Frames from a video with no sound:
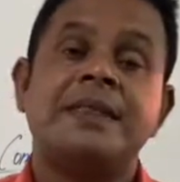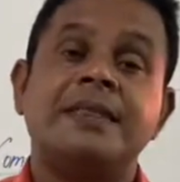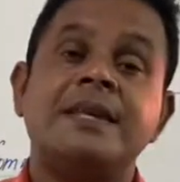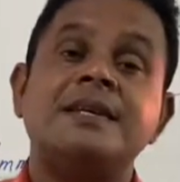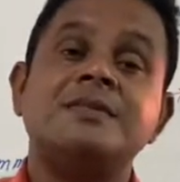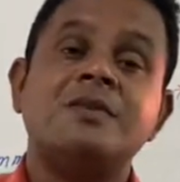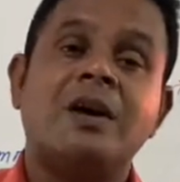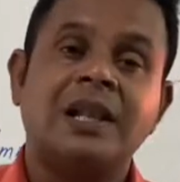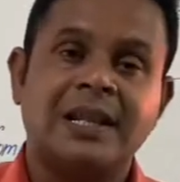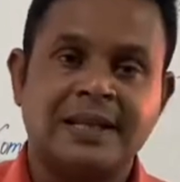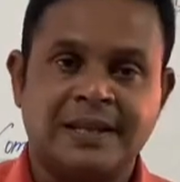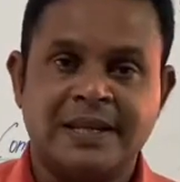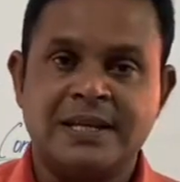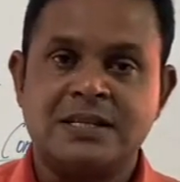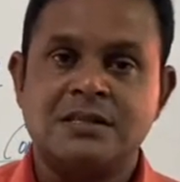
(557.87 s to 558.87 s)
these are
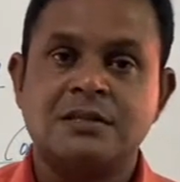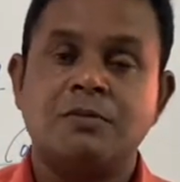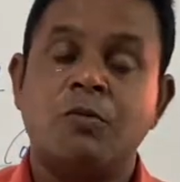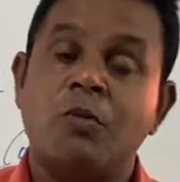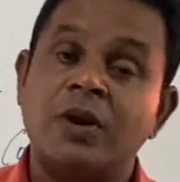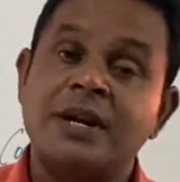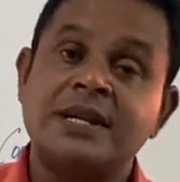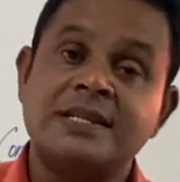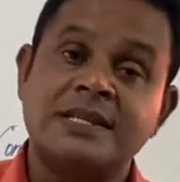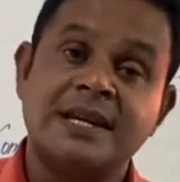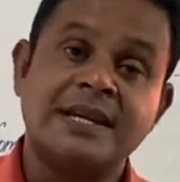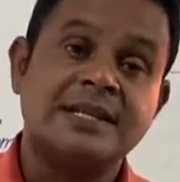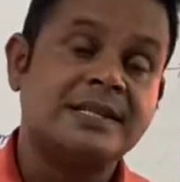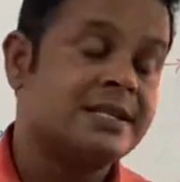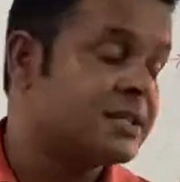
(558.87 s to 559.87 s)
the things what it
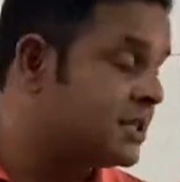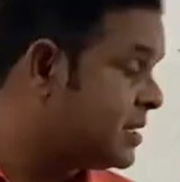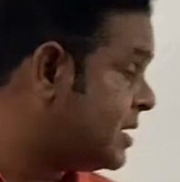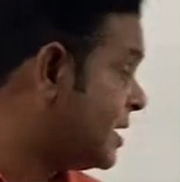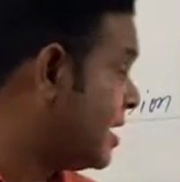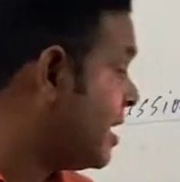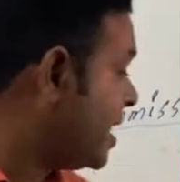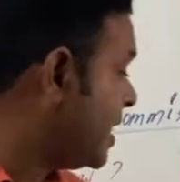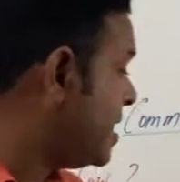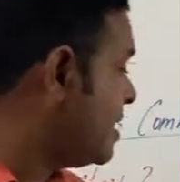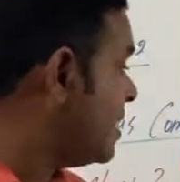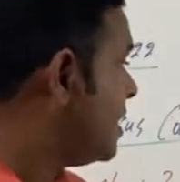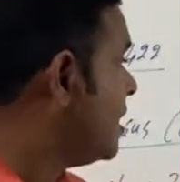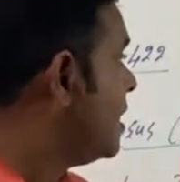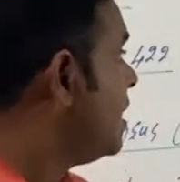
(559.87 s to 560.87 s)
says
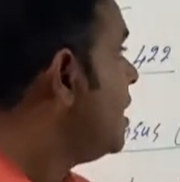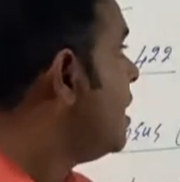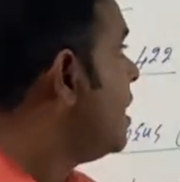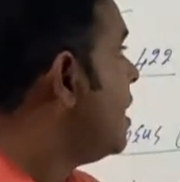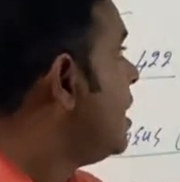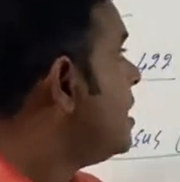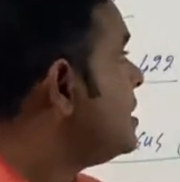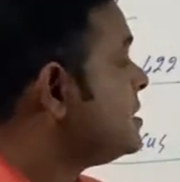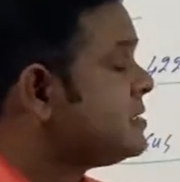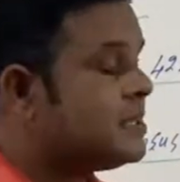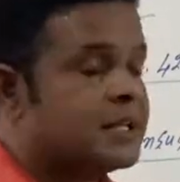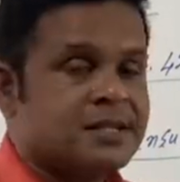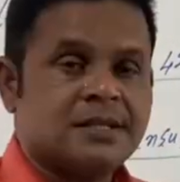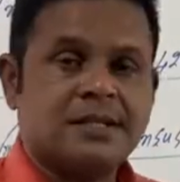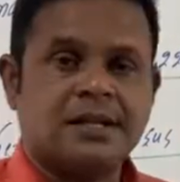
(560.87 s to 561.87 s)
regarding
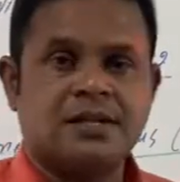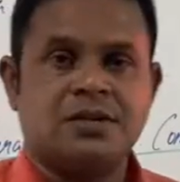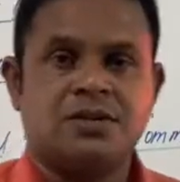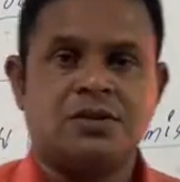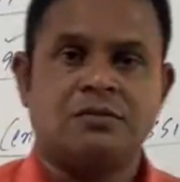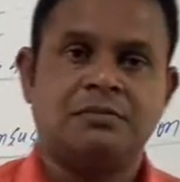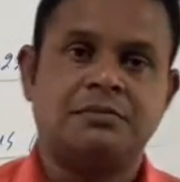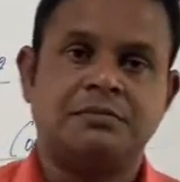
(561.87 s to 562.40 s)
sex ratio.